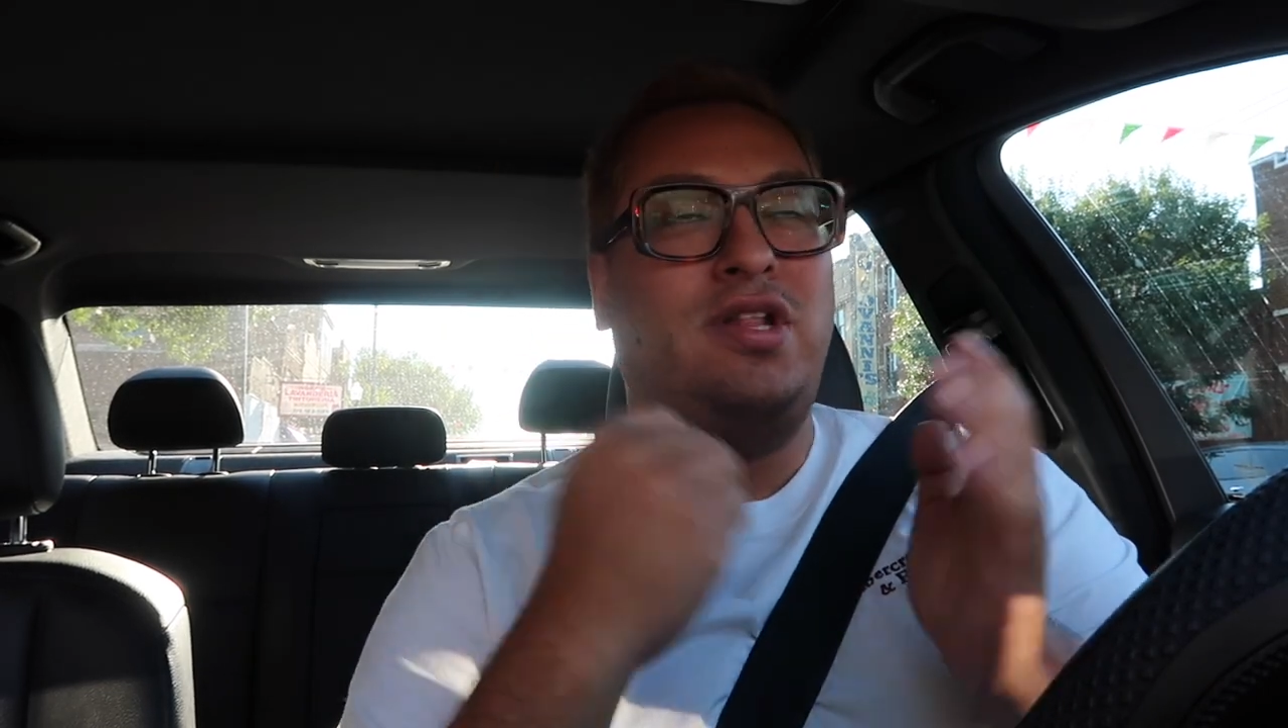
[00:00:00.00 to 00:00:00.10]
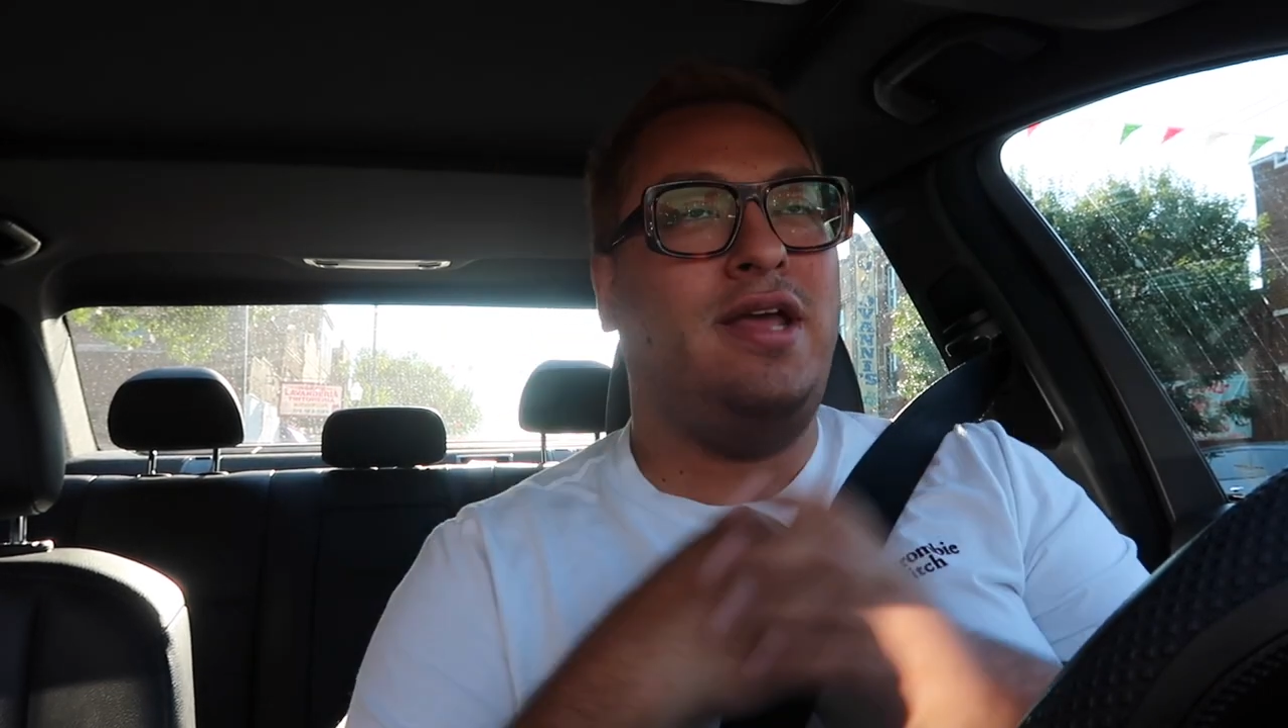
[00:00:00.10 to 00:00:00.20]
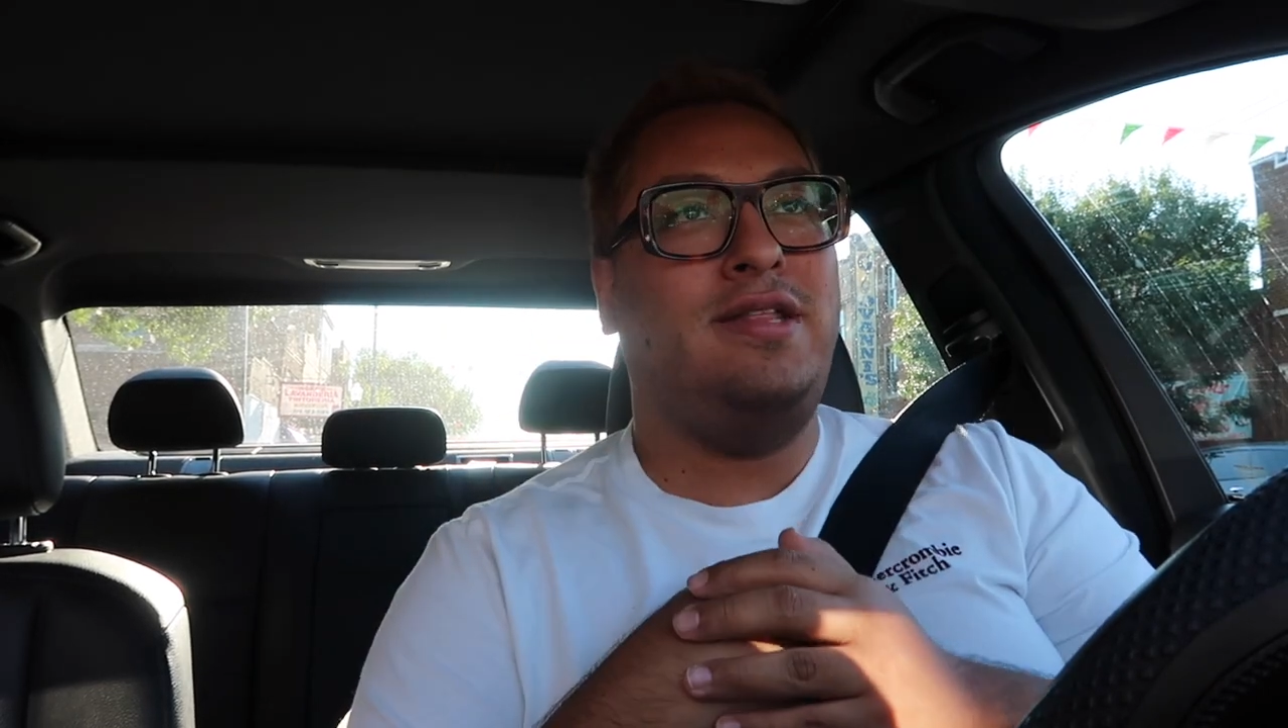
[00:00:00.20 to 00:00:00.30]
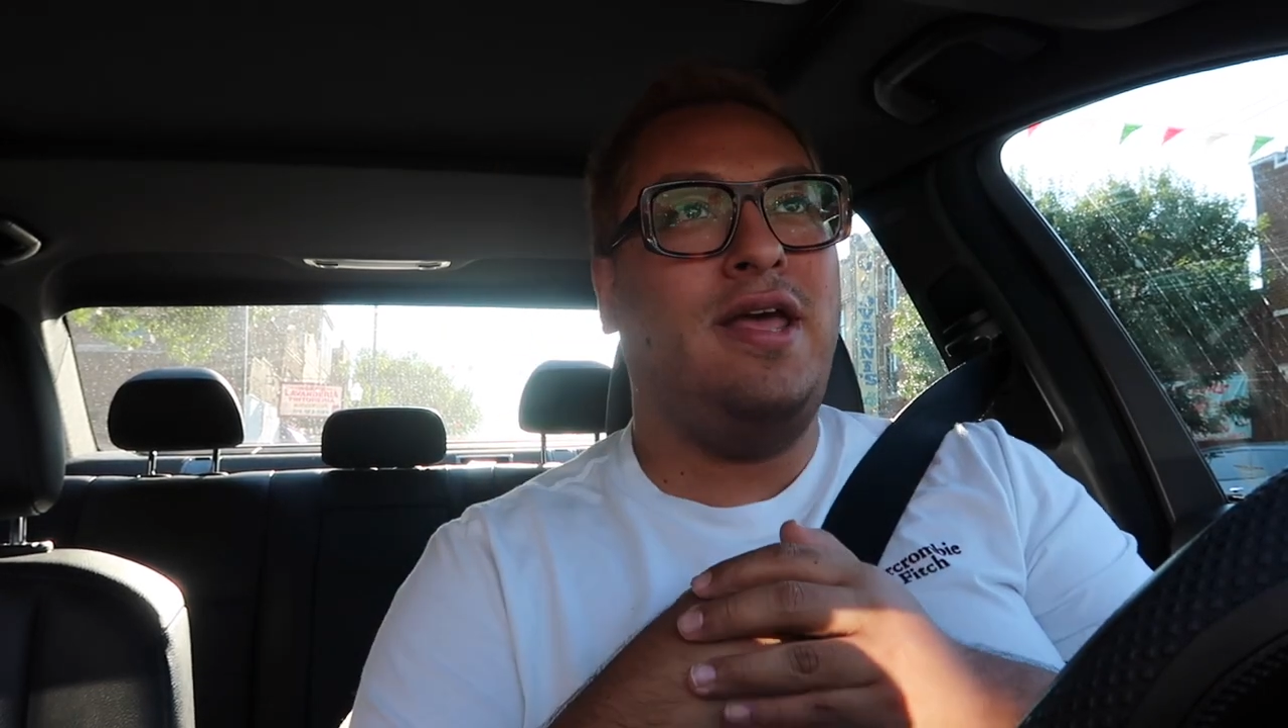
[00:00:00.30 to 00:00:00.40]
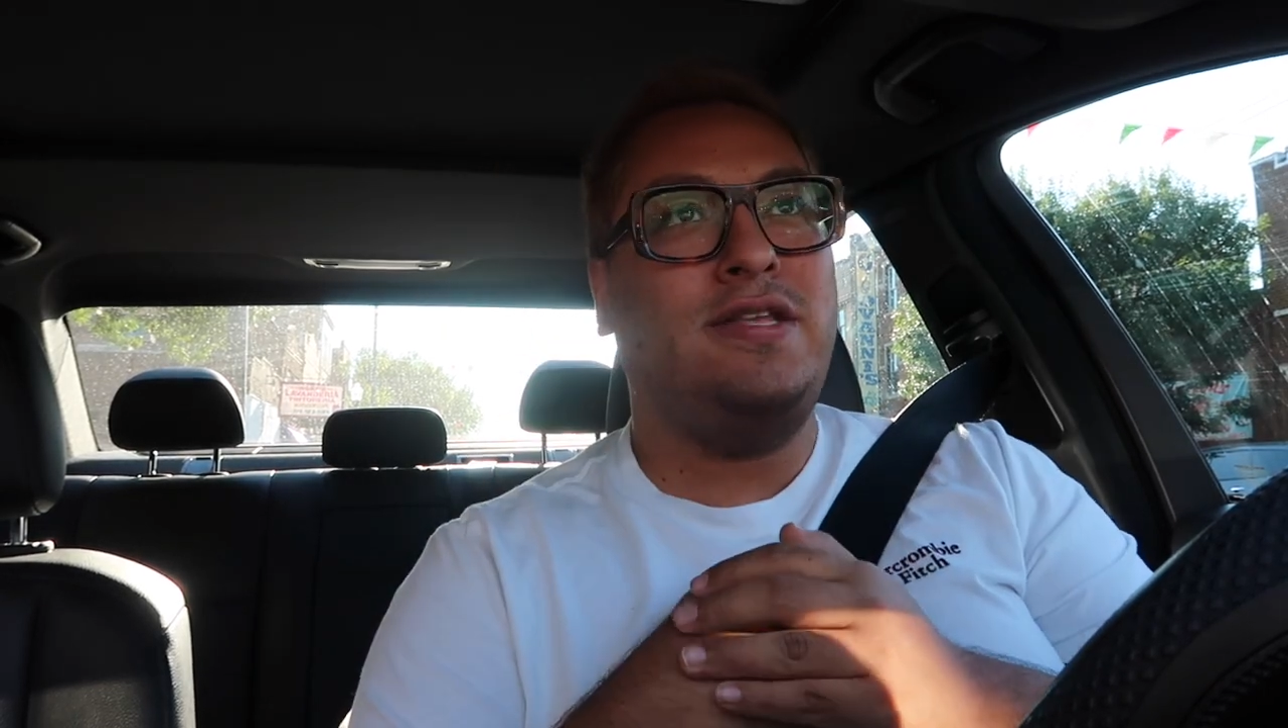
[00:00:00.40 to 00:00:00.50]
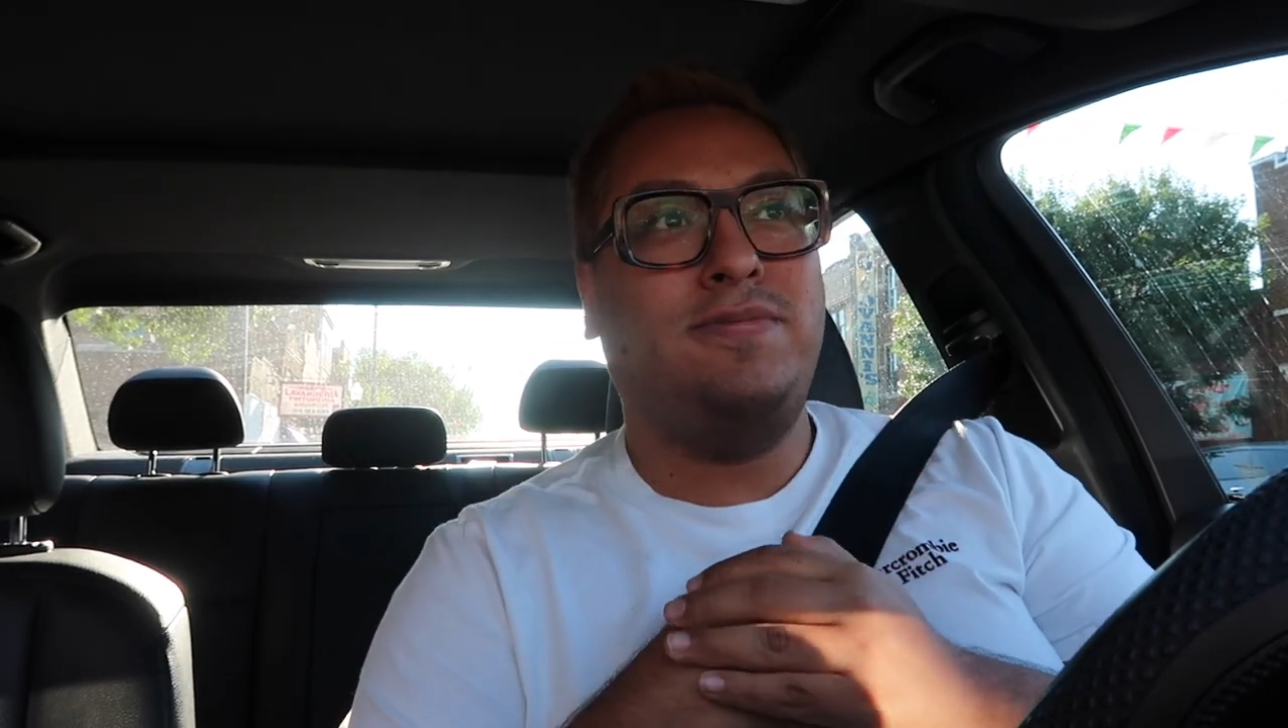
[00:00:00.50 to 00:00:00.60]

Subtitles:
like that,